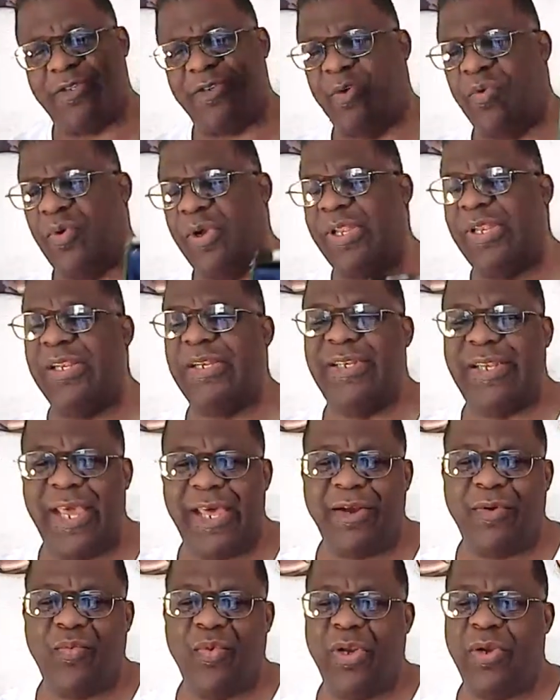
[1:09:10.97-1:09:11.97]
so in the
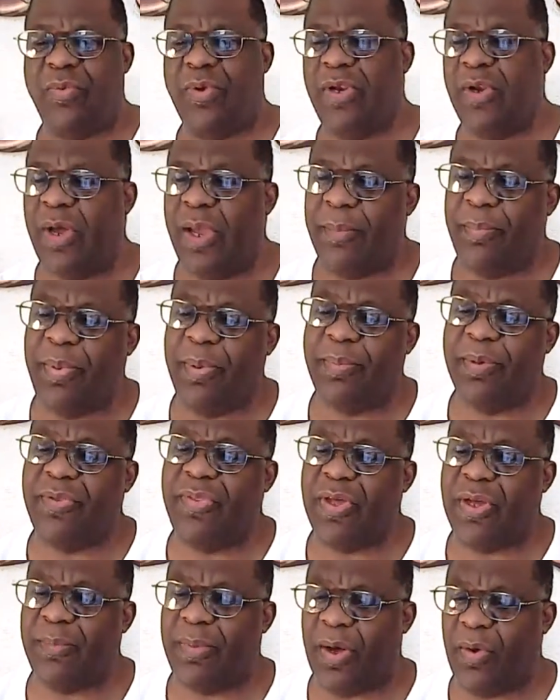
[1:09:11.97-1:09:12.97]
dead of winter, and people
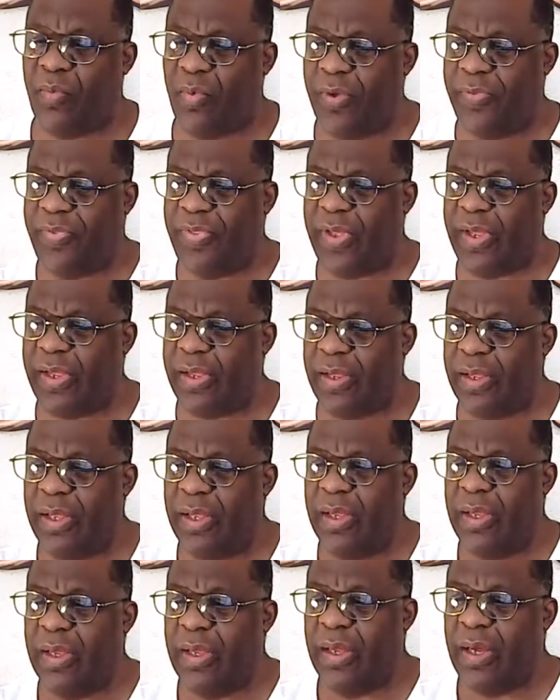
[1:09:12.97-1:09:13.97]
think about one thing:
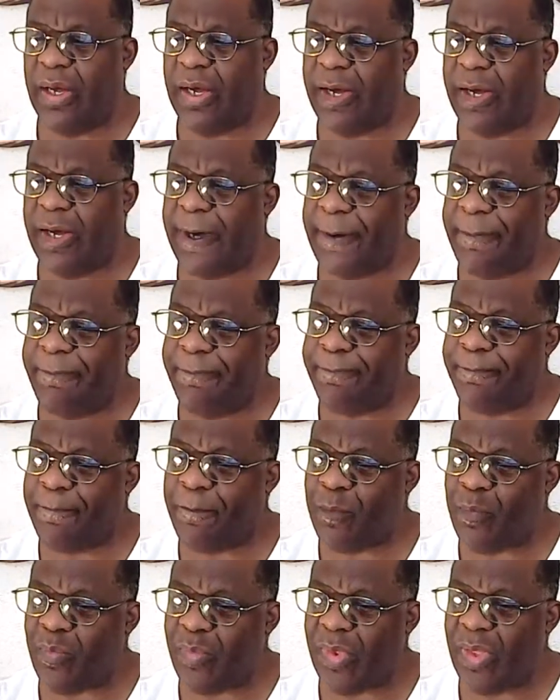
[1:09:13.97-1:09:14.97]
um,
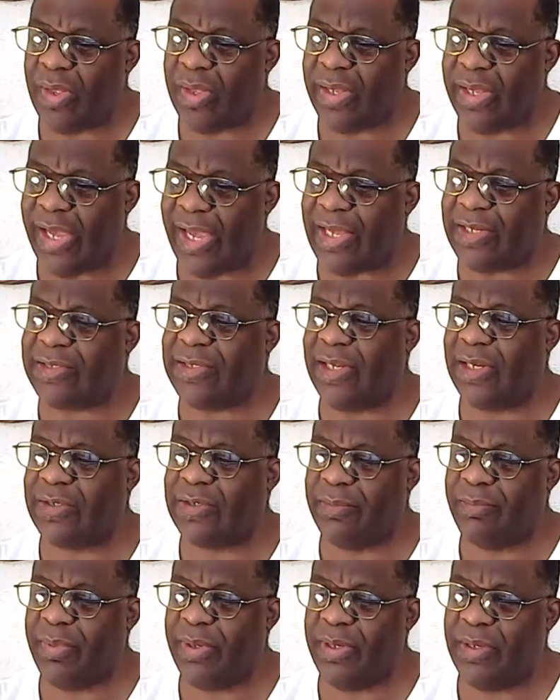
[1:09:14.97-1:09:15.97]
gas,
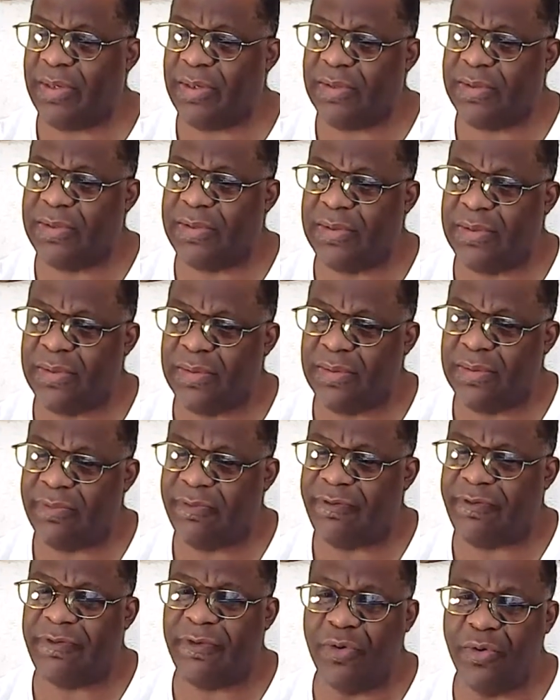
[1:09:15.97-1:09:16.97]
electric bills,
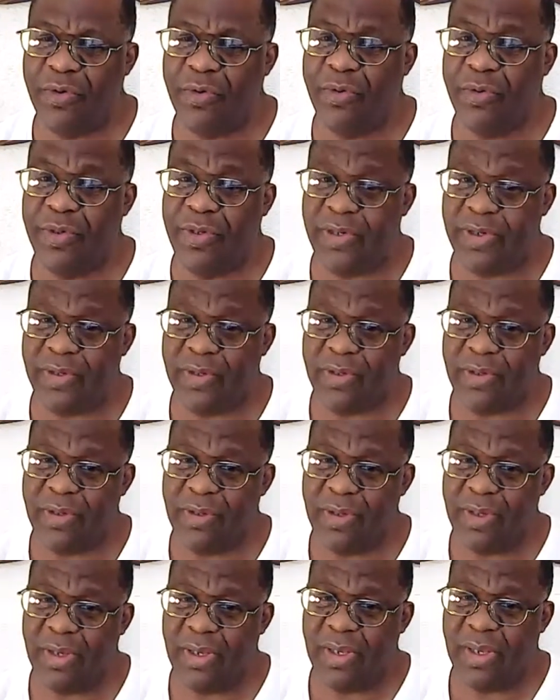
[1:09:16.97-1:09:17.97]
food,
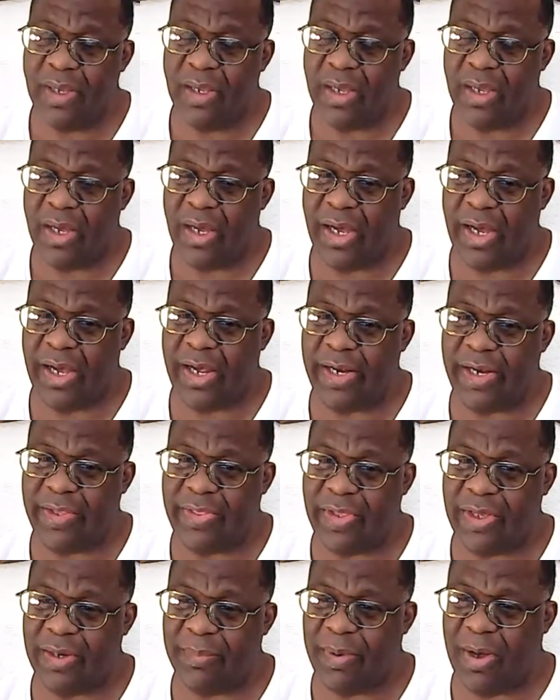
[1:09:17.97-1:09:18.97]
and they're
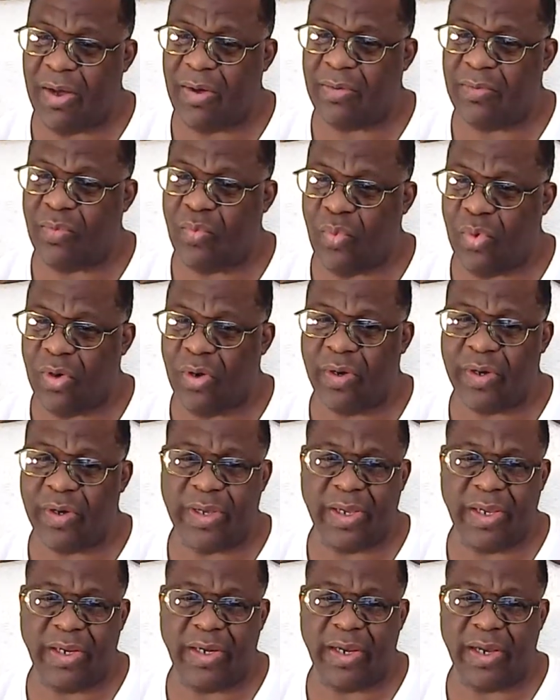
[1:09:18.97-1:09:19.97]
thinking about work
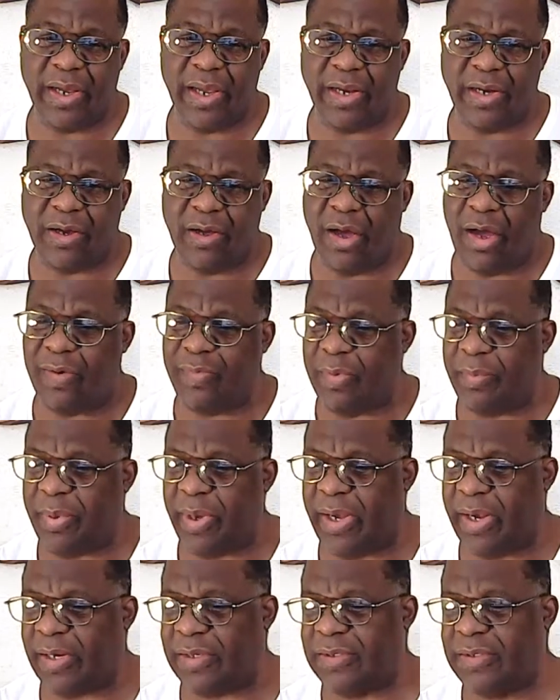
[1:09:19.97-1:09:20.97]
and car
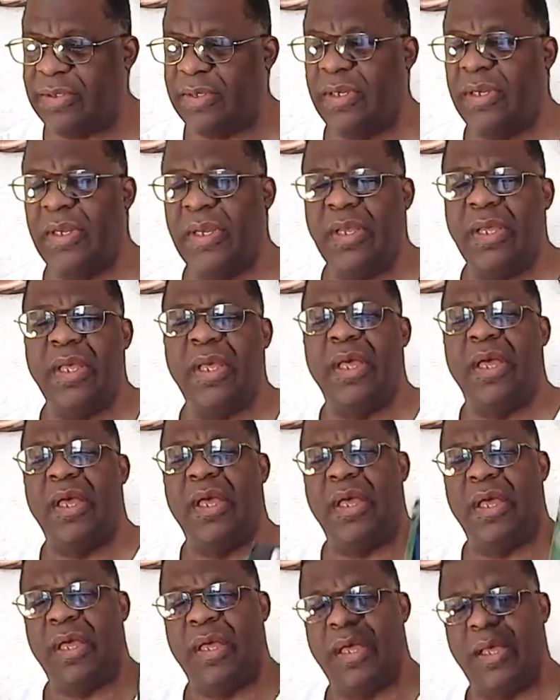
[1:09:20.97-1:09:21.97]
repairs.
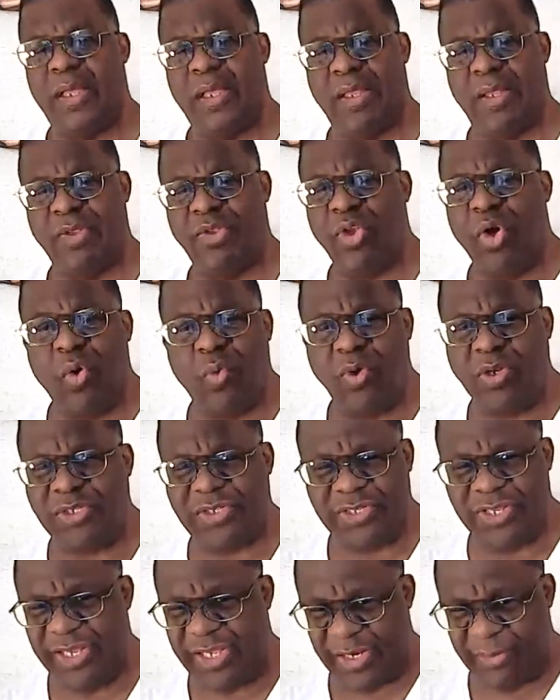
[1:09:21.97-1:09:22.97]
No one's
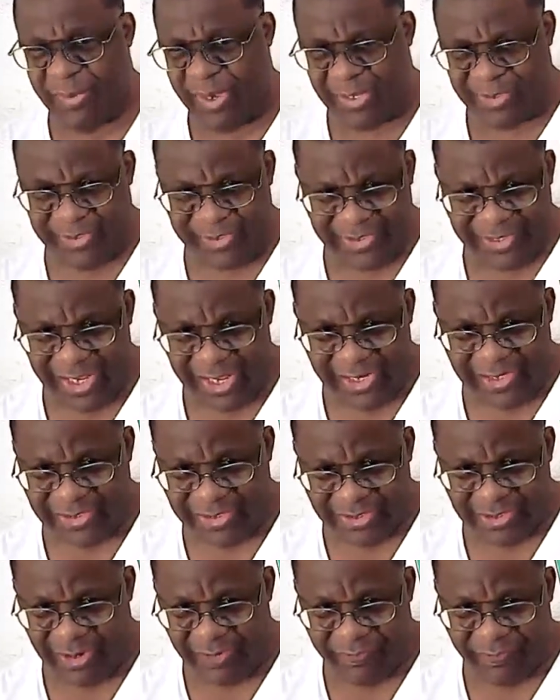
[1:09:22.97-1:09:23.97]
thinking about this kind of
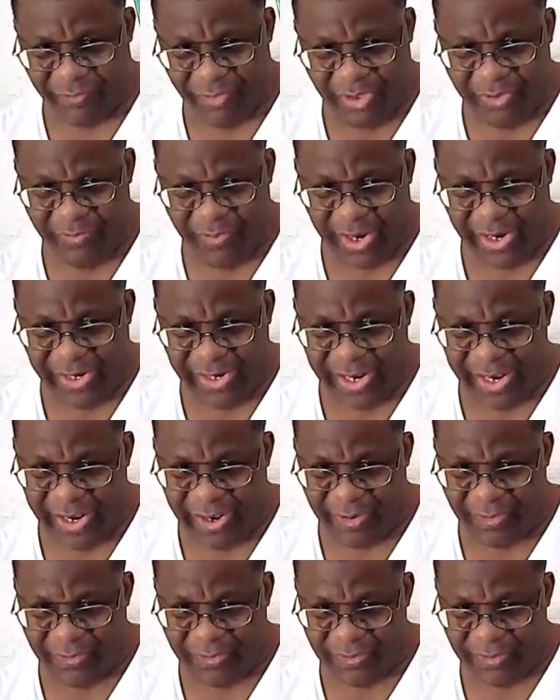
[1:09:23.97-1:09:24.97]
stuff really right
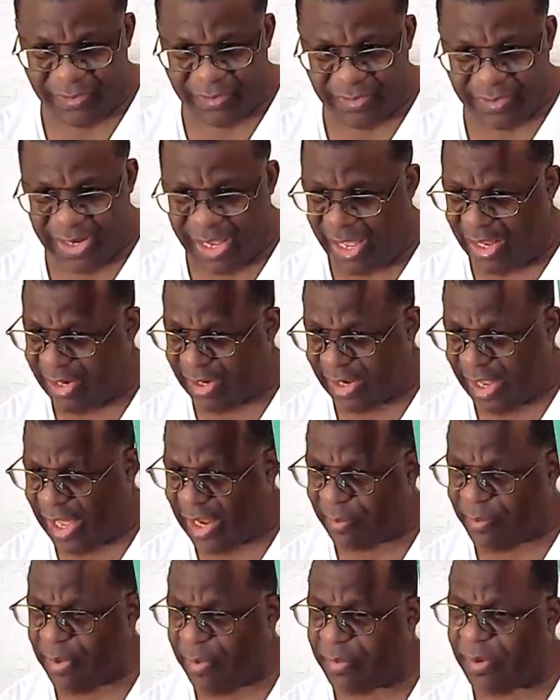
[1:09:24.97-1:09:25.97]
now. Not a lot
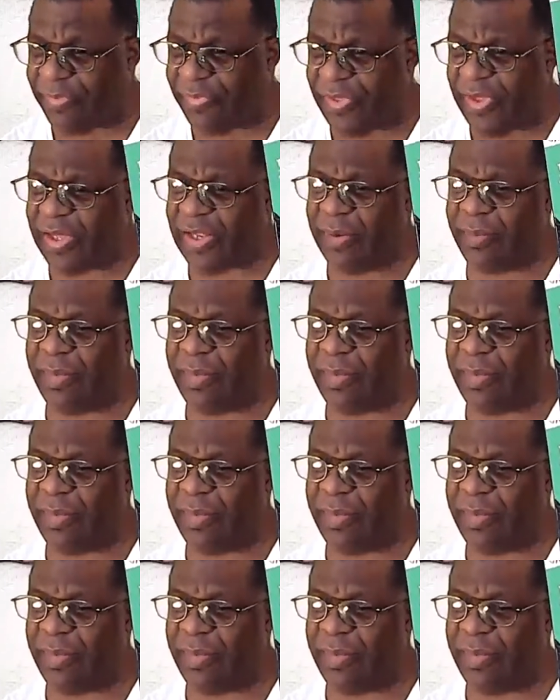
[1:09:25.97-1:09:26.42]
of people are thinking